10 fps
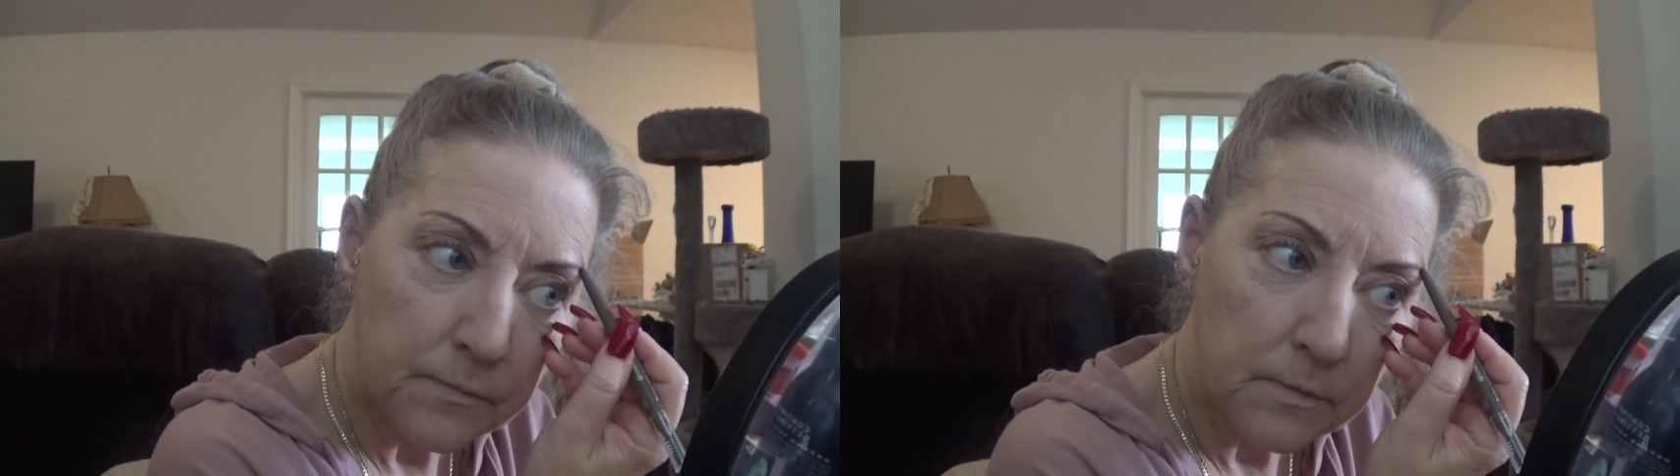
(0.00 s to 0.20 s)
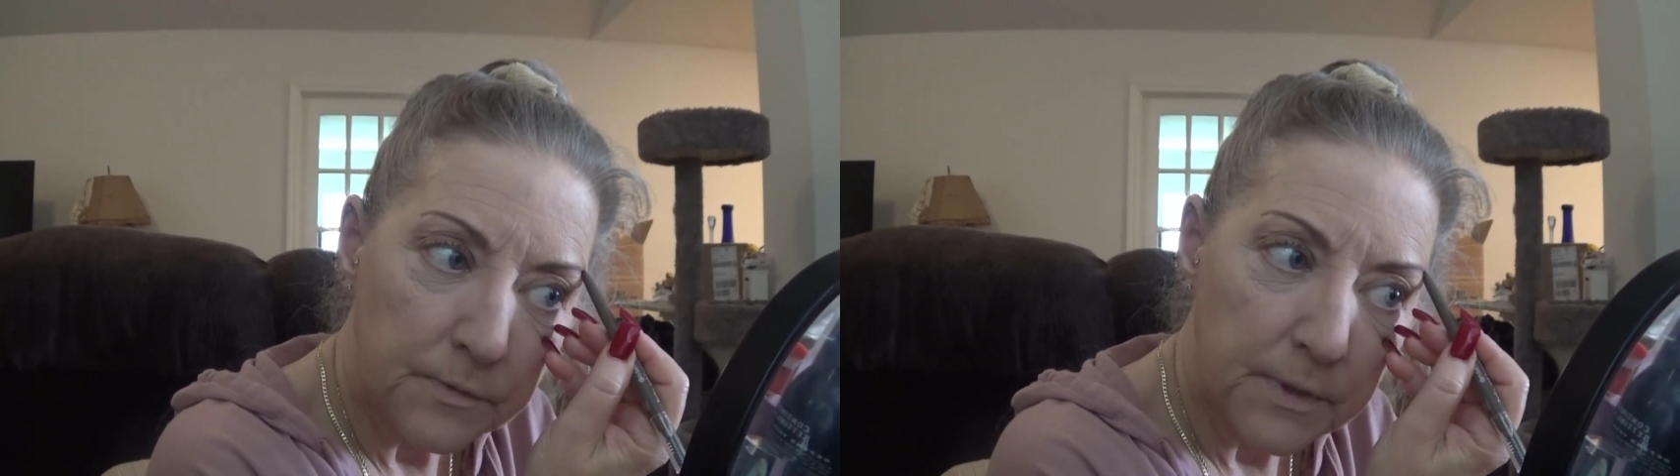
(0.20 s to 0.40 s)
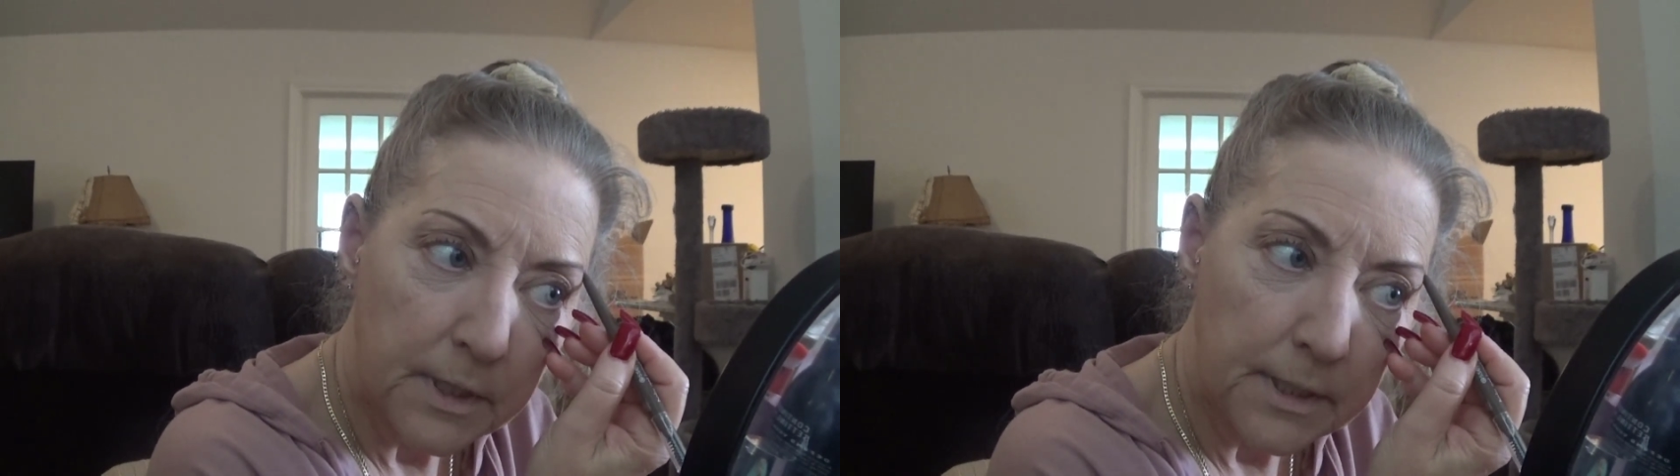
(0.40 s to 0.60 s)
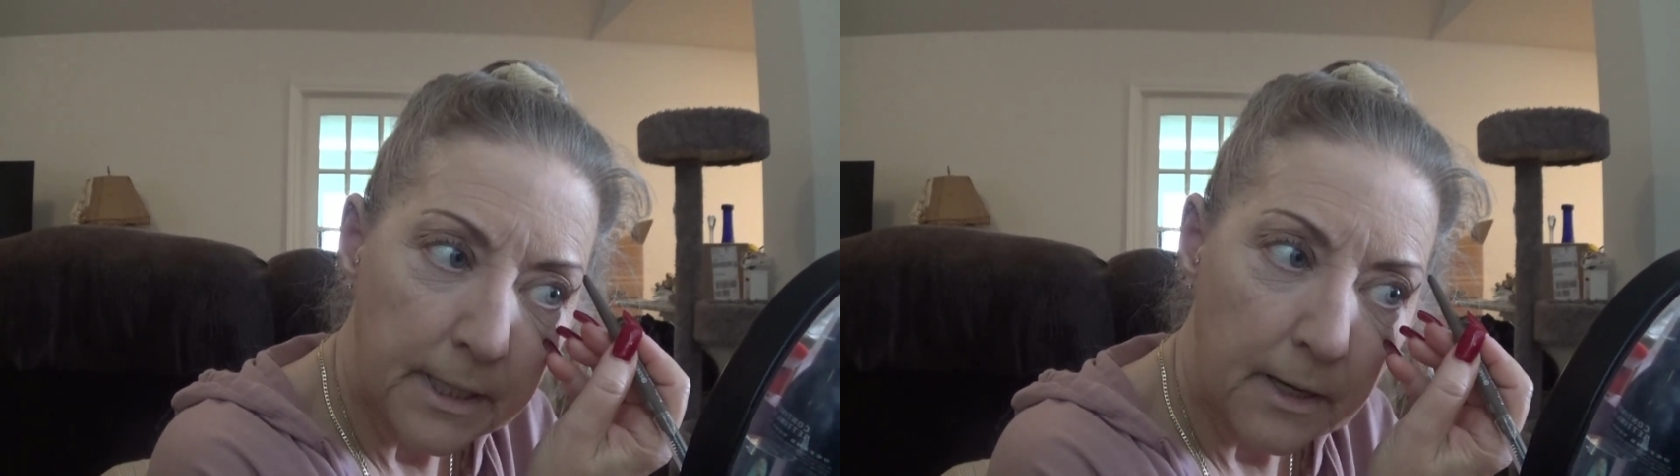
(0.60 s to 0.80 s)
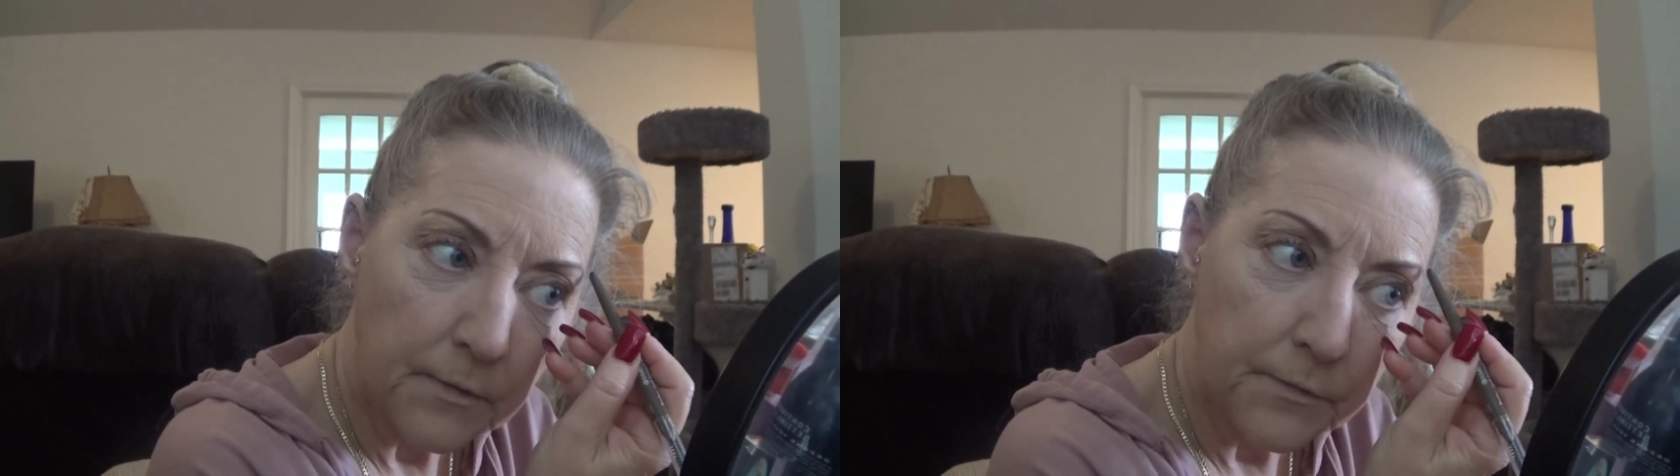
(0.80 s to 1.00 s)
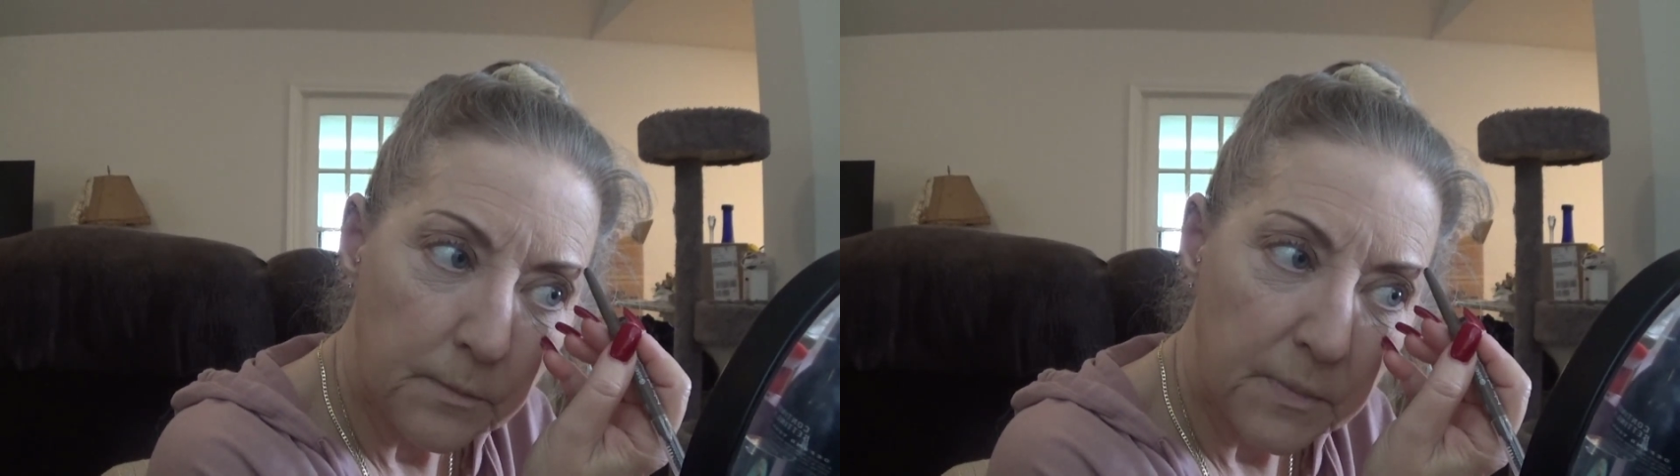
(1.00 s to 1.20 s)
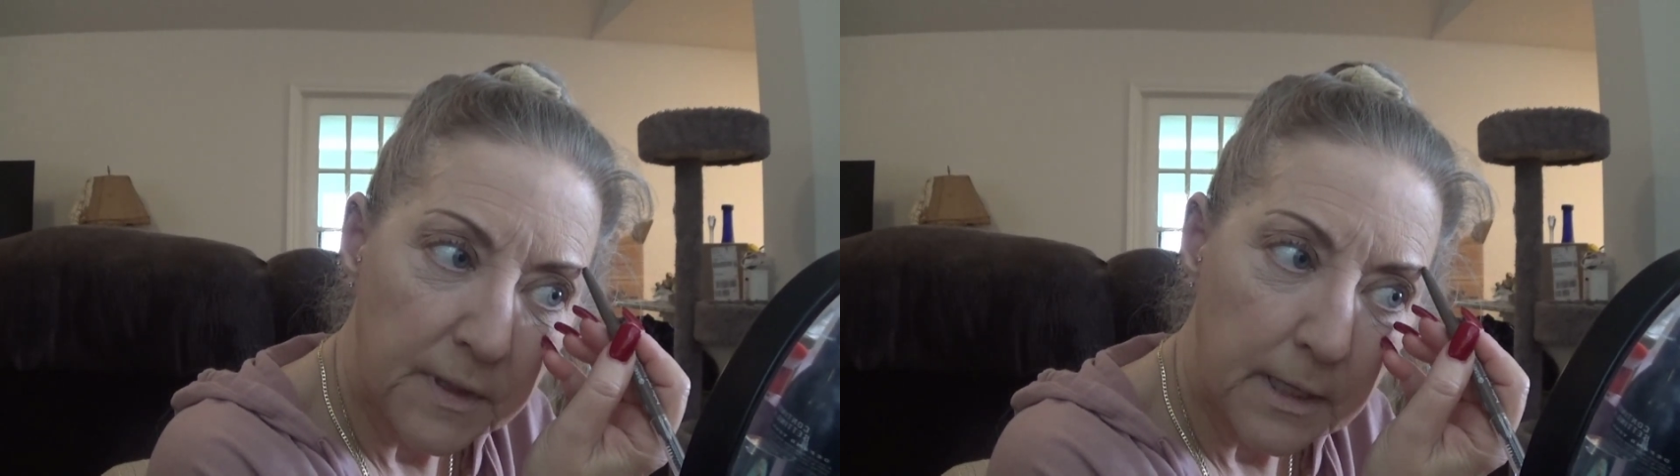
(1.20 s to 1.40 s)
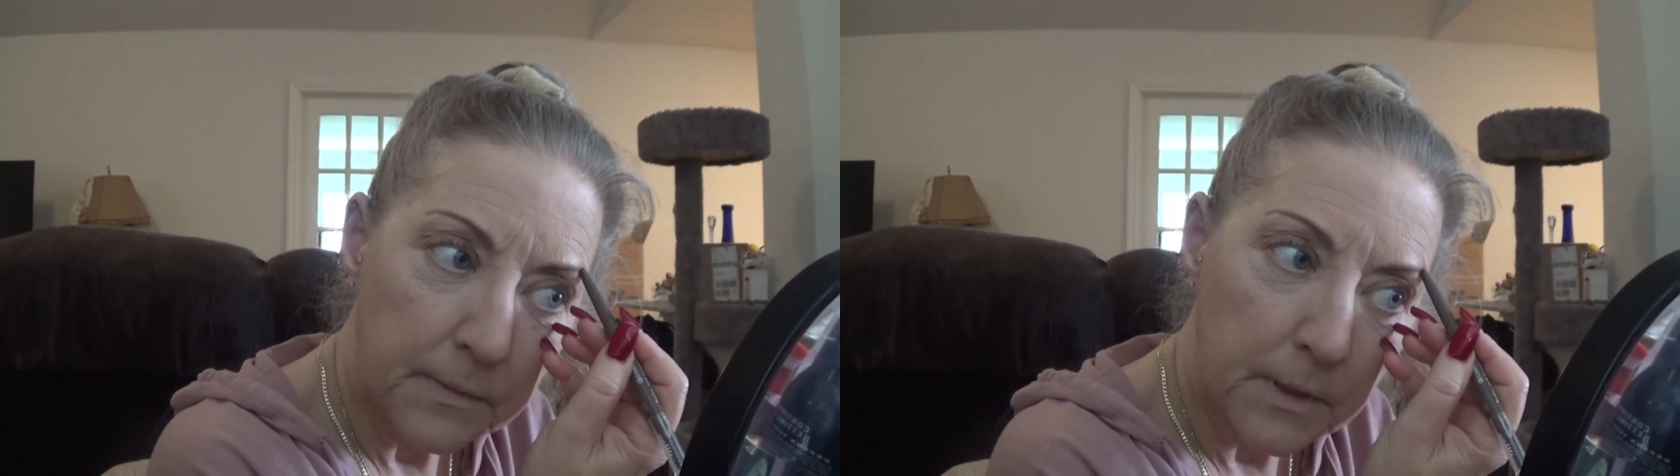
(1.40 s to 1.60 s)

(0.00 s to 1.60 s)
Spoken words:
It's cutting out something and